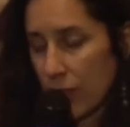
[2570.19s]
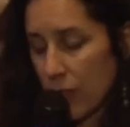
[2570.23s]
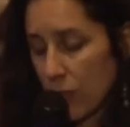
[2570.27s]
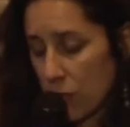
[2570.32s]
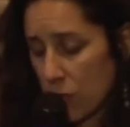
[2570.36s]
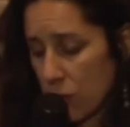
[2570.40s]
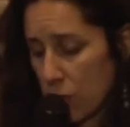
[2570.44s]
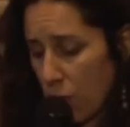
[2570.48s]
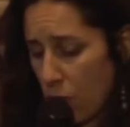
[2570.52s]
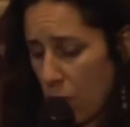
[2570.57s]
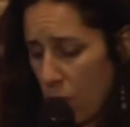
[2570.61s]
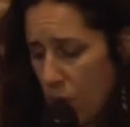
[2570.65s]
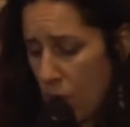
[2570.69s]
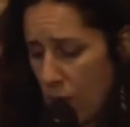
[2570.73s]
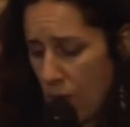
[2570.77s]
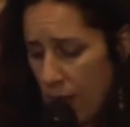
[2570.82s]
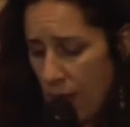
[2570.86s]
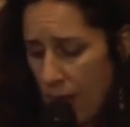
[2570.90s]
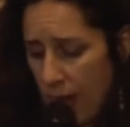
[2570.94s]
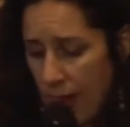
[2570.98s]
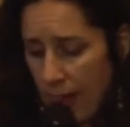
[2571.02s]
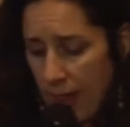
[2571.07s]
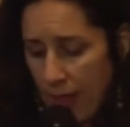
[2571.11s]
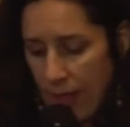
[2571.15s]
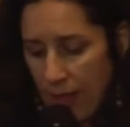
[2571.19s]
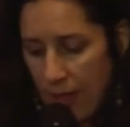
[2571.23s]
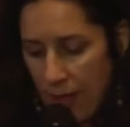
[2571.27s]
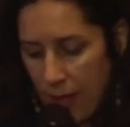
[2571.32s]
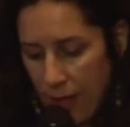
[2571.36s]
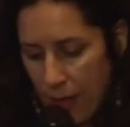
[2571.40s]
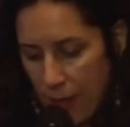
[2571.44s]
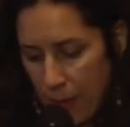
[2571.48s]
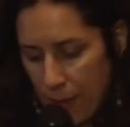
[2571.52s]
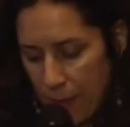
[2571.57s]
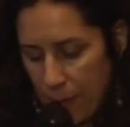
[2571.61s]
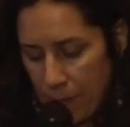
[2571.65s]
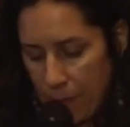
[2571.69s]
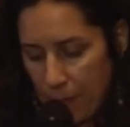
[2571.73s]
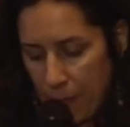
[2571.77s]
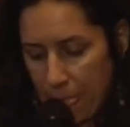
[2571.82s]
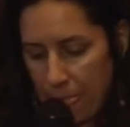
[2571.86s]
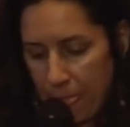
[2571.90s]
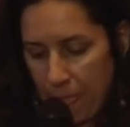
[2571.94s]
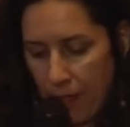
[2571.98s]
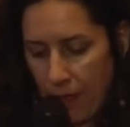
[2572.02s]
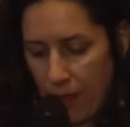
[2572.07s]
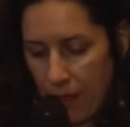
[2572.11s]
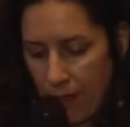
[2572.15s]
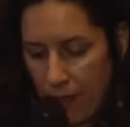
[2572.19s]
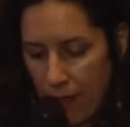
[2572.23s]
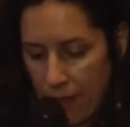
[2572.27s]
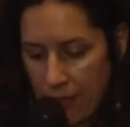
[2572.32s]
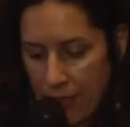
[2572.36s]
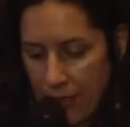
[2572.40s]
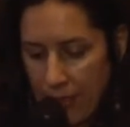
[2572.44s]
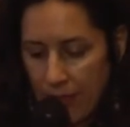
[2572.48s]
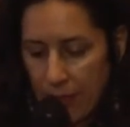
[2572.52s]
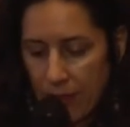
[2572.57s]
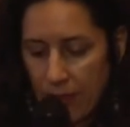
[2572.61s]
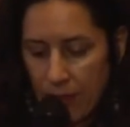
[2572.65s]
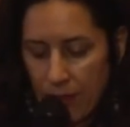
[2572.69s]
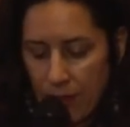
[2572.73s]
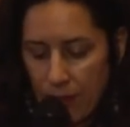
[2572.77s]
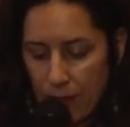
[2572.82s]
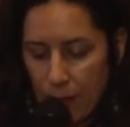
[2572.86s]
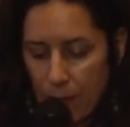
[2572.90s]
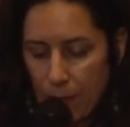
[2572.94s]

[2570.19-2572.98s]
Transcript: So I think